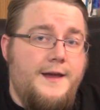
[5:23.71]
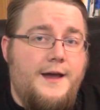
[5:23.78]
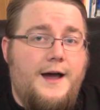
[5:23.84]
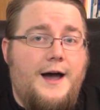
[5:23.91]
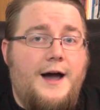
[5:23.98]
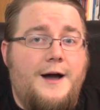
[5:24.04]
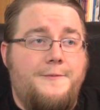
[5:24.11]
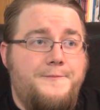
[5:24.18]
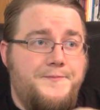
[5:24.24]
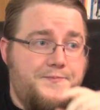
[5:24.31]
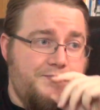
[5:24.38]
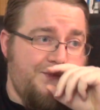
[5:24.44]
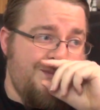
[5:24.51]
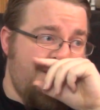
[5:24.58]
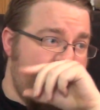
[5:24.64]

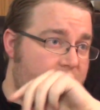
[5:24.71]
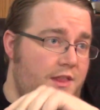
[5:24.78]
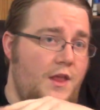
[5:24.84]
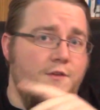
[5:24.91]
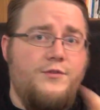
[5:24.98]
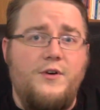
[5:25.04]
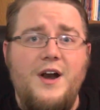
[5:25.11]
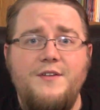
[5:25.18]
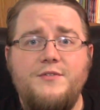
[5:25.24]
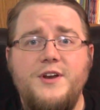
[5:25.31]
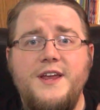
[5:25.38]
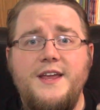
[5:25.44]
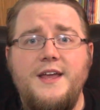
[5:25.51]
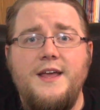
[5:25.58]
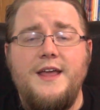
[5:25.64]
For
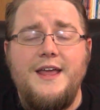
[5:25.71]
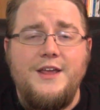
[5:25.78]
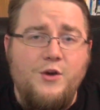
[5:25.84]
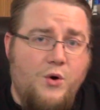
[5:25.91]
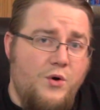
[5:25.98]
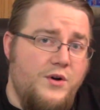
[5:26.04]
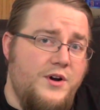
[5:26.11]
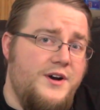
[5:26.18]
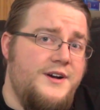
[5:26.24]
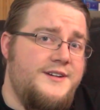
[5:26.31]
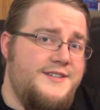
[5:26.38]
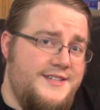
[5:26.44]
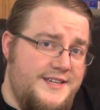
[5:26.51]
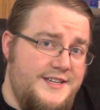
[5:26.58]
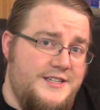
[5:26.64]
every quarter
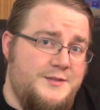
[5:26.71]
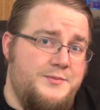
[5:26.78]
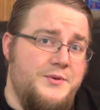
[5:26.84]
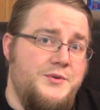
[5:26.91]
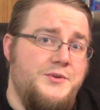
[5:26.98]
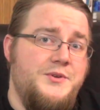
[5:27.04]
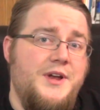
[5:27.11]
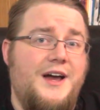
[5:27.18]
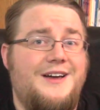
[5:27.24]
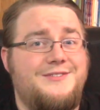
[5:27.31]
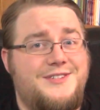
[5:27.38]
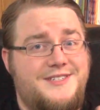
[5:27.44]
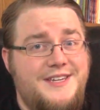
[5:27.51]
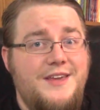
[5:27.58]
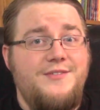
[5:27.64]
teaspoon of
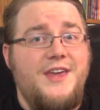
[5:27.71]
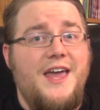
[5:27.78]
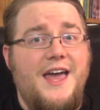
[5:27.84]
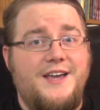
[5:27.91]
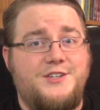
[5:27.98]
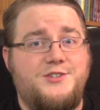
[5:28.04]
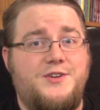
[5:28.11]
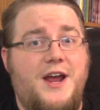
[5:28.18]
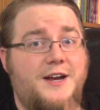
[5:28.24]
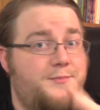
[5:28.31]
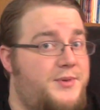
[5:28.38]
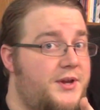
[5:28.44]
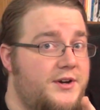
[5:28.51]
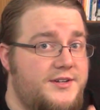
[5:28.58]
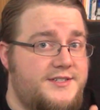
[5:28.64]
stevia extract,
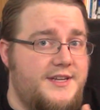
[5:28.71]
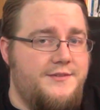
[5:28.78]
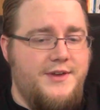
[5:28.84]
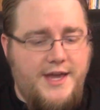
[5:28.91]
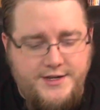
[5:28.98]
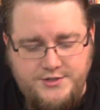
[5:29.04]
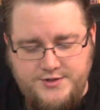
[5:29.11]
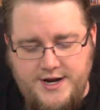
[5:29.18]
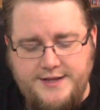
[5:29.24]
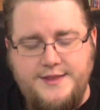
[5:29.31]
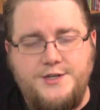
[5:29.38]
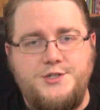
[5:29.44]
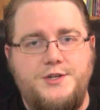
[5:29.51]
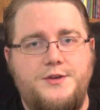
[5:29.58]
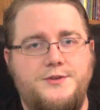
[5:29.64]
pure stevia extract
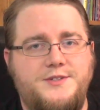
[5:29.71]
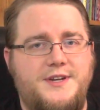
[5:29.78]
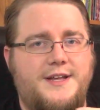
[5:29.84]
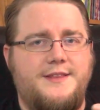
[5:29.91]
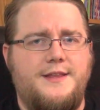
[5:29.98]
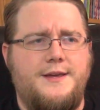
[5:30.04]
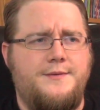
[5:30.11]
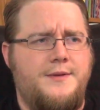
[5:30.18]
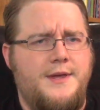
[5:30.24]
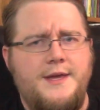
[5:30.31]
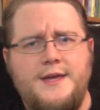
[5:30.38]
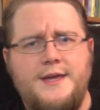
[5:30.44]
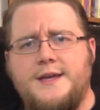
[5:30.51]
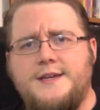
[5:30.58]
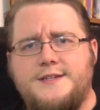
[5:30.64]
that you use, not the
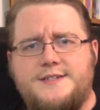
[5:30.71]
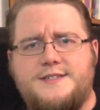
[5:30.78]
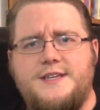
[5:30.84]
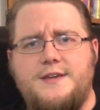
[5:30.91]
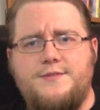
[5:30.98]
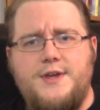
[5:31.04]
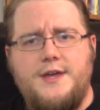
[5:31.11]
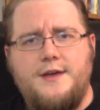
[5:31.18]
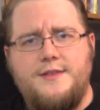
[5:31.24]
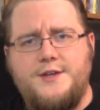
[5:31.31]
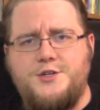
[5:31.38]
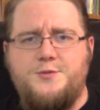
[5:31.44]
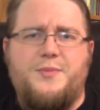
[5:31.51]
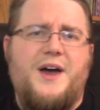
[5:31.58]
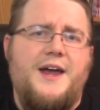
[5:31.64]
stevia
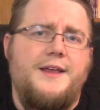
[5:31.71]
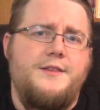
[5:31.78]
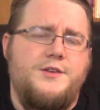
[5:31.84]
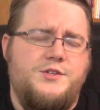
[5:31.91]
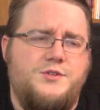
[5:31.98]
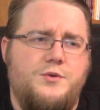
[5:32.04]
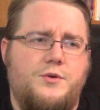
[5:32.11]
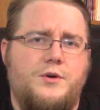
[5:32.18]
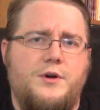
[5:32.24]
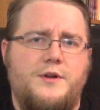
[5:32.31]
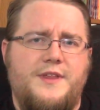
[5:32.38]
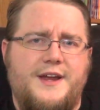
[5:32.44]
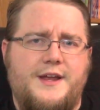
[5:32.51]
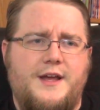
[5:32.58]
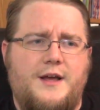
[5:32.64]
that you buy in the store
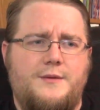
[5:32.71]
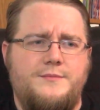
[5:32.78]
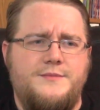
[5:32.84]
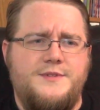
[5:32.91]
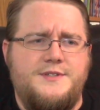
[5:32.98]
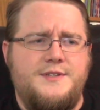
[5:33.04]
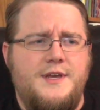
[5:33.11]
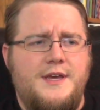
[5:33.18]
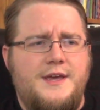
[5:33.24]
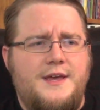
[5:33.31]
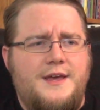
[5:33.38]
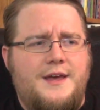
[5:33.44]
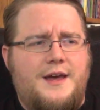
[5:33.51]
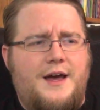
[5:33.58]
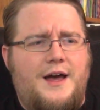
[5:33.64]
that comes
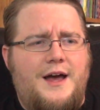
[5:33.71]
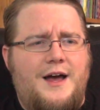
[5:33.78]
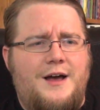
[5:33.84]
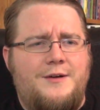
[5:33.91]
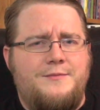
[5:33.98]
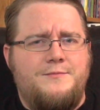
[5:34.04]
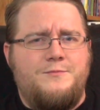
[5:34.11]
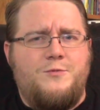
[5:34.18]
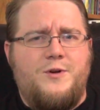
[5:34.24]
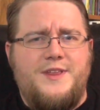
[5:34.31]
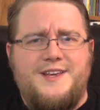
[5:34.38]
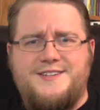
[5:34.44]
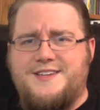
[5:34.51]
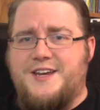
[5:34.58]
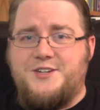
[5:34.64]
where
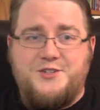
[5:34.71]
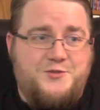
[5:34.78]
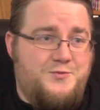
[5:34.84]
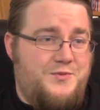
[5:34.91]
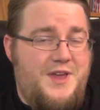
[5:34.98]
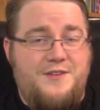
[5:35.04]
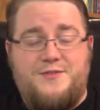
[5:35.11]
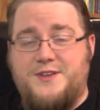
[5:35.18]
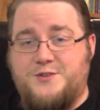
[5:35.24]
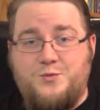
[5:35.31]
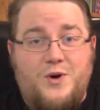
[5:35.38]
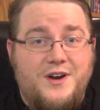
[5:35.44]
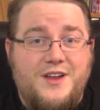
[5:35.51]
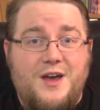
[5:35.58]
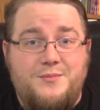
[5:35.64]
they say just if it's
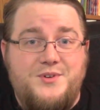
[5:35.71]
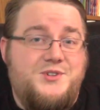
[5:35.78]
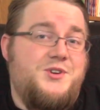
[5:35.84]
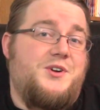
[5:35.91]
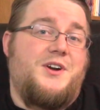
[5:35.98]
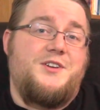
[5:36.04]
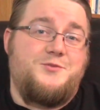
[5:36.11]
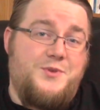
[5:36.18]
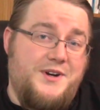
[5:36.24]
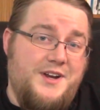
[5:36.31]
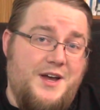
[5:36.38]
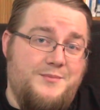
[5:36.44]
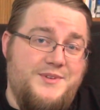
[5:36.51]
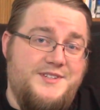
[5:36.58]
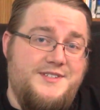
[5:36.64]
1 cup of sugar, it's 1
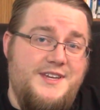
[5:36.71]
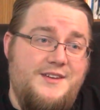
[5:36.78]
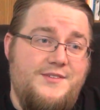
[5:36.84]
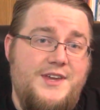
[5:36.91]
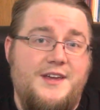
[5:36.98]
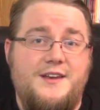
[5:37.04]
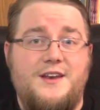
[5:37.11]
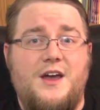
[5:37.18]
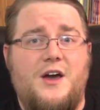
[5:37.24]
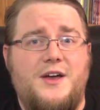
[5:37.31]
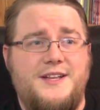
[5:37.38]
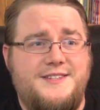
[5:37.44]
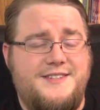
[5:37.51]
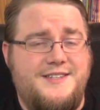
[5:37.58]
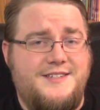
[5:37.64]
cup of stevia. No,
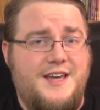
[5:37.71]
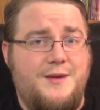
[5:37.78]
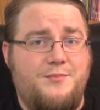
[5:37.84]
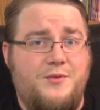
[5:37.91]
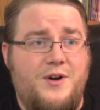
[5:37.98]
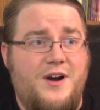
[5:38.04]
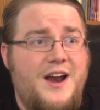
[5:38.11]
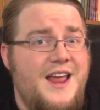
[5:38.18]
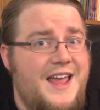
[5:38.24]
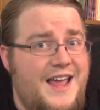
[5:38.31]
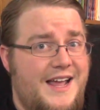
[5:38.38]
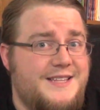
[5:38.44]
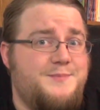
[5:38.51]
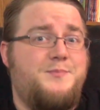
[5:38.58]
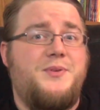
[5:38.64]
it's the type where
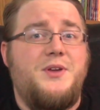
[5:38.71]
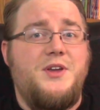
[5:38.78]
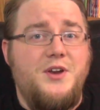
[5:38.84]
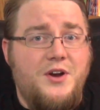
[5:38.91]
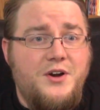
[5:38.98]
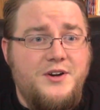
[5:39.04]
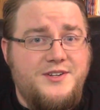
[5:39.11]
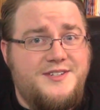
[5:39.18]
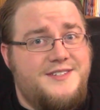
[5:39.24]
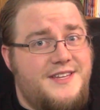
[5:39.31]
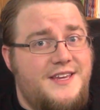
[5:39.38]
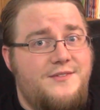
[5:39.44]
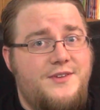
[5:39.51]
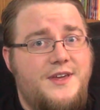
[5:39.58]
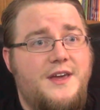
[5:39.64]
it's pure
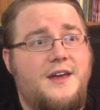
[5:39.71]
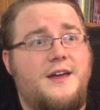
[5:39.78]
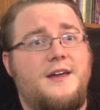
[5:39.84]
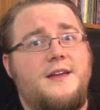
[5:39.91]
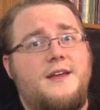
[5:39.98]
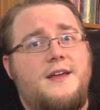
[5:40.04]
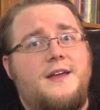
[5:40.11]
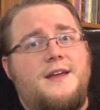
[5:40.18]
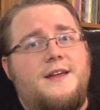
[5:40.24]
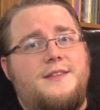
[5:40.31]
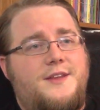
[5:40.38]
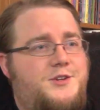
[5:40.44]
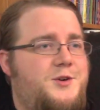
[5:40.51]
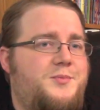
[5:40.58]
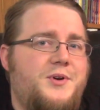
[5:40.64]
stevia
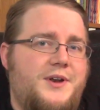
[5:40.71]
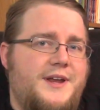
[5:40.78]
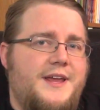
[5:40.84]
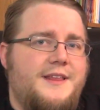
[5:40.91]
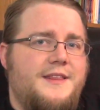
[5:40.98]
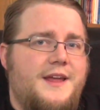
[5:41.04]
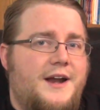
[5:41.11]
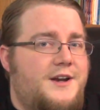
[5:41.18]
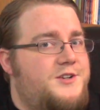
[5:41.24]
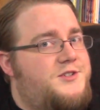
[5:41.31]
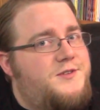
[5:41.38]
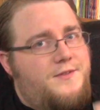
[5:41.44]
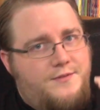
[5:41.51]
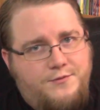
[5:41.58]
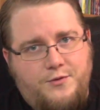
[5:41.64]
that you're putting in there.
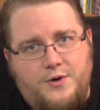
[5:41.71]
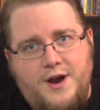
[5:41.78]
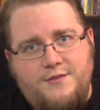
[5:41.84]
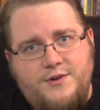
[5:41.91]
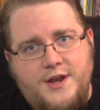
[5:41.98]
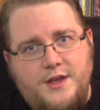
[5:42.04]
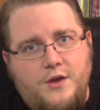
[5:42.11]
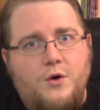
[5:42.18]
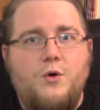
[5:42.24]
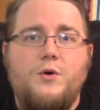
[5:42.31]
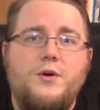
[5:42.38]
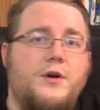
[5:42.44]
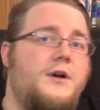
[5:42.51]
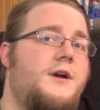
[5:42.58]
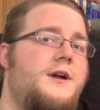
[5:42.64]
For every
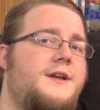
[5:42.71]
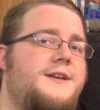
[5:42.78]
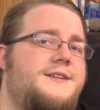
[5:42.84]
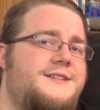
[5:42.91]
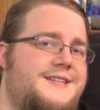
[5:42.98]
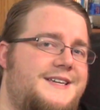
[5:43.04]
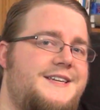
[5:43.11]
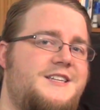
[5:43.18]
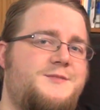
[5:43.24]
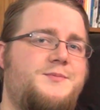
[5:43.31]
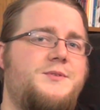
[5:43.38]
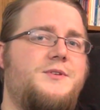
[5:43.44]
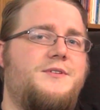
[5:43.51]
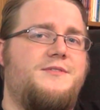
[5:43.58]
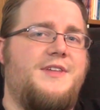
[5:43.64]
quarter
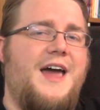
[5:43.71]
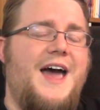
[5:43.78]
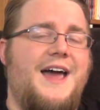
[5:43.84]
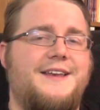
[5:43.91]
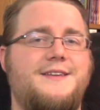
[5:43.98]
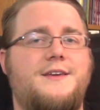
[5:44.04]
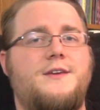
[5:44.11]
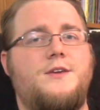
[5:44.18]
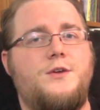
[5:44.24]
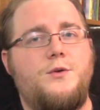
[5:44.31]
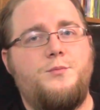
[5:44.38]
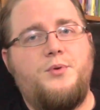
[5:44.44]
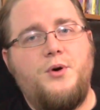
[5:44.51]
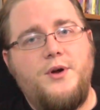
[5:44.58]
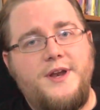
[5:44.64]
teaspoon of that,
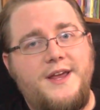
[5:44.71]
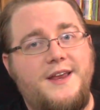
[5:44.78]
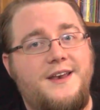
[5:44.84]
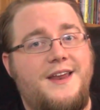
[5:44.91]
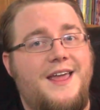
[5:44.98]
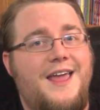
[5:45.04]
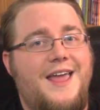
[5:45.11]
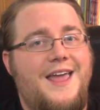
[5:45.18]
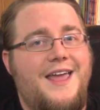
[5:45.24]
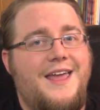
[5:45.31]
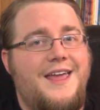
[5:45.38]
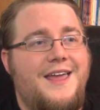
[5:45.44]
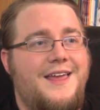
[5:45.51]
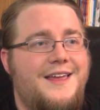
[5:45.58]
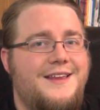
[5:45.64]
you put in
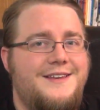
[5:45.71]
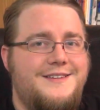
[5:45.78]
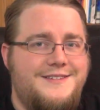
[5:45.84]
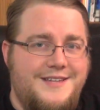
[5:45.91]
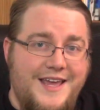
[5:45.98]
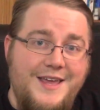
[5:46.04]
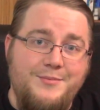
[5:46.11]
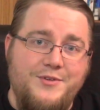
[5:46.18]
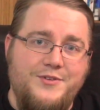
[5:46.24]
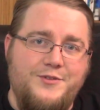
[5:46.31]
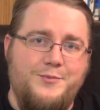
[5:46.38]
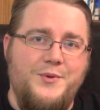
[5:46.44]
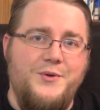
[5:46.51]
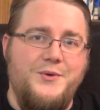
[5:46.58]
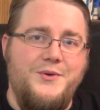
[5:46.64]
a
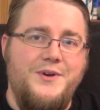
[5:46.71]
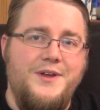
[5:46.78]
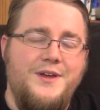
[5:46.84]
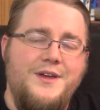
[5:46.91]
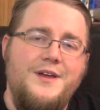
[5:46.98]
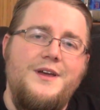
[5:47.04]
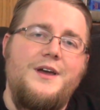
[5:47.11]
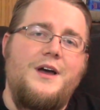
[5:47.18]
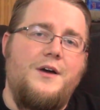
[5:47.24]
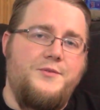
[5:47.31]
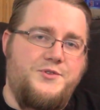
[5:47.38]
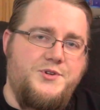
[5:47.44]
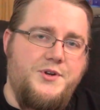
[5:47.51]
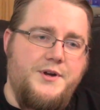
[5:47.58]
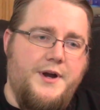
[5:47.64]
tablespoon of
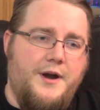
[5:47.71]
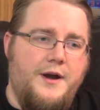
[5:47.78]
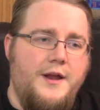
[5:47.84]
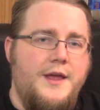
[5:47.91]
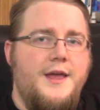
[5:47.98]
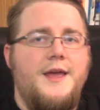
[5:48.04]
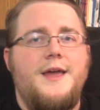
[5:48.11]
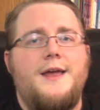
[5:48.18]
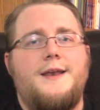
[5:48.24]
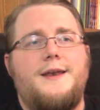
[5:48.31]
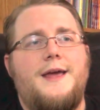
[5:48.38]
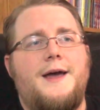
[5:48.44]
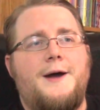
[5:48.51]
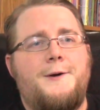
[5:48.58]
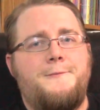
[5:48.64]
sugar.
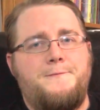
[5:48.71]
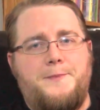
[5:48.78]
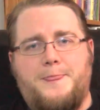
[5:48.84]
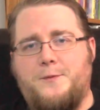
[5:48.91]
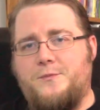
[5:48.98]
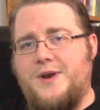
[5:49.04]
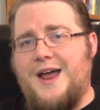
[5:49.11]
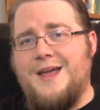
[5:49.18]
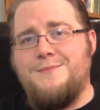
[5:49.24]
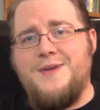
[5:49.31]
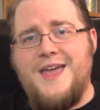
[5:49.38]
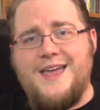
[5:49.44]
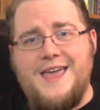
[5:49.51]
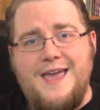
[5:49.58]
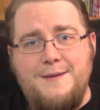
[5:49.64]
Now, when I
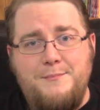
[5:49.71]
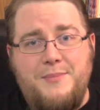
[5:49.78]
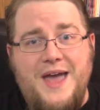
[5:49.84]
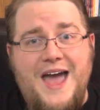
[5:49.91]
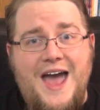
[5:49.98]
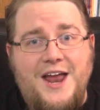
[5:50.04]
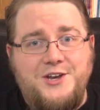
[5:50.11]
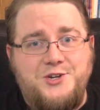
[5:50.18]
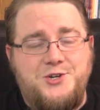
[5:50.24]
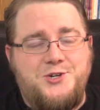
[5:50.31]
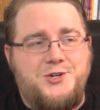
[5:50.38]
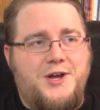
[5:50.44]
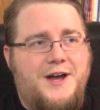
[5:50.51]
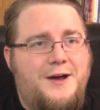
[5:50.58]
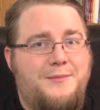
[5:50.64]
make a
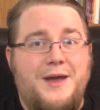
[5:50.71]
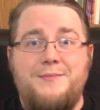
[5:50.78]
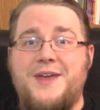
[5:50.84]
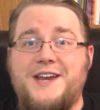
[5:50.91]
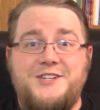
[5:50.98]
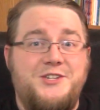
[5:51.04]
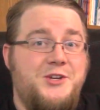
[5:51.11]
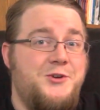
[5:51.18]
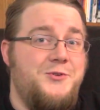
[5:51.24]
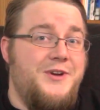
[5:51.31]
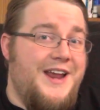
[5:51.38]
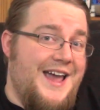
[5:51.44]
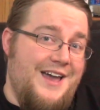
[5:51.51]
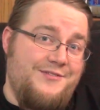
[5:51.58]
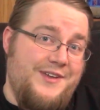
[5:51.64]
batch, I make
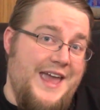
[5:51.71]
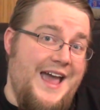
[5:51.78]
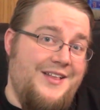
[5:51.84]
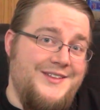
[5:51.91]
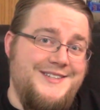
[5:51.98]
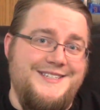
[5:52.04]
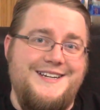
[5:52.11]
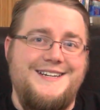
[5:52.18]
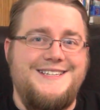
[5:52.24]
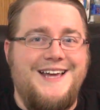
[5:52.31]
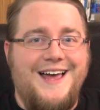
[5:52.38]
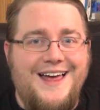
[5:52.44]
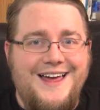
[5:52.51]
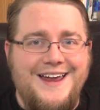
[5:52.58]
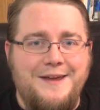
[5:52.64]
2.5 gallons at a
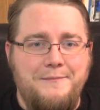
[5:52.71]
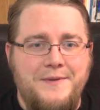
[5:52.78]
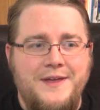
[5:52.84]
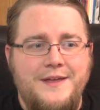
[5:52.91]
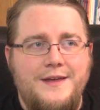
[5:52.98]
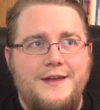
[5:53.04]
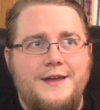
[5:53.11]
time,